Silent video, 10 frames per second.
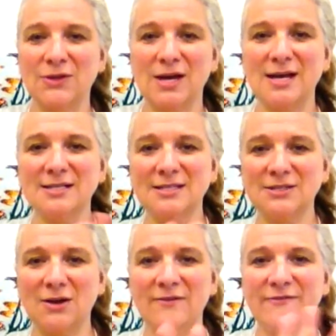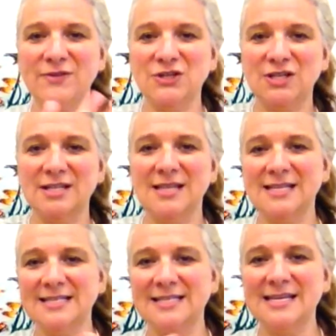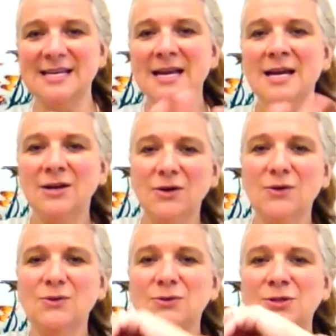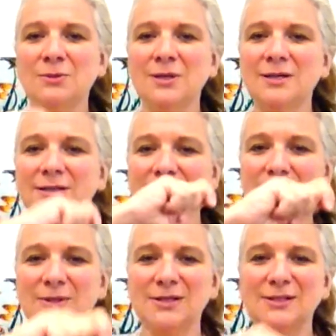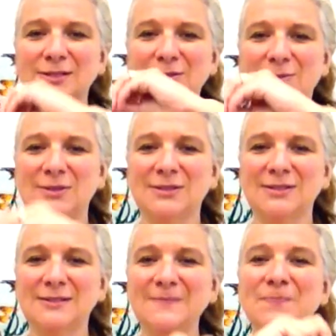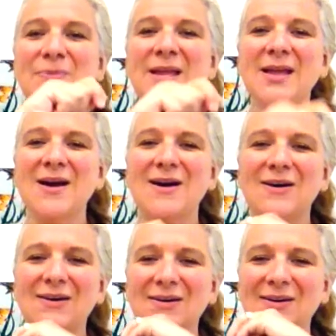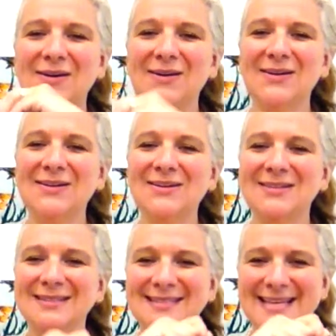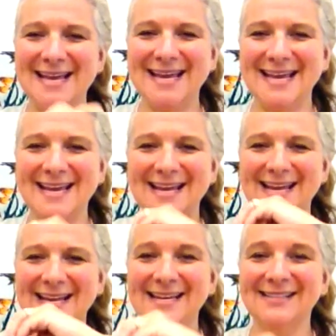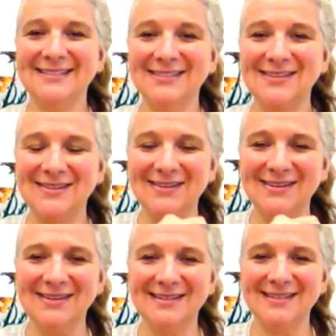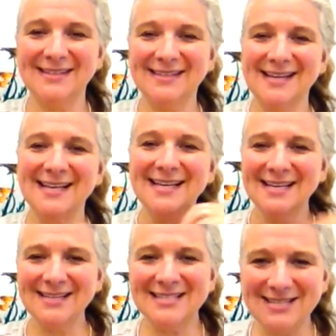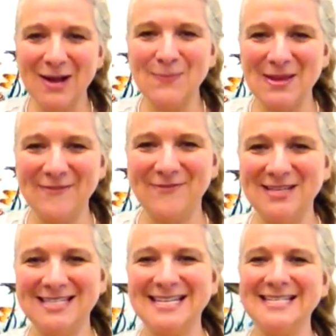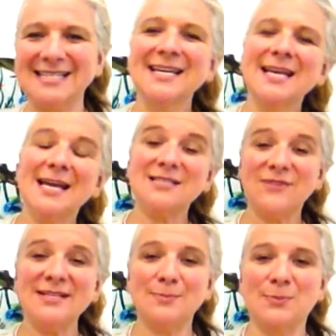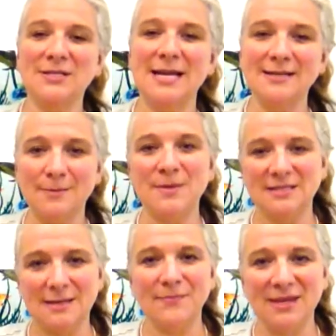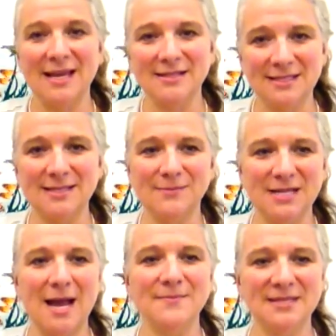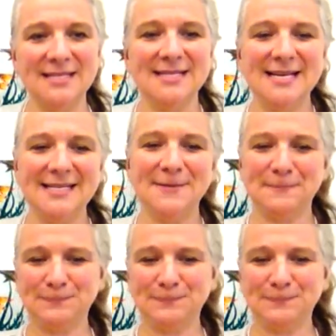The starfish in the sea go twirl, twirl, twirl, all day long. Good job being fishies. It's fun to pretend to be something else sometimes, isn't it?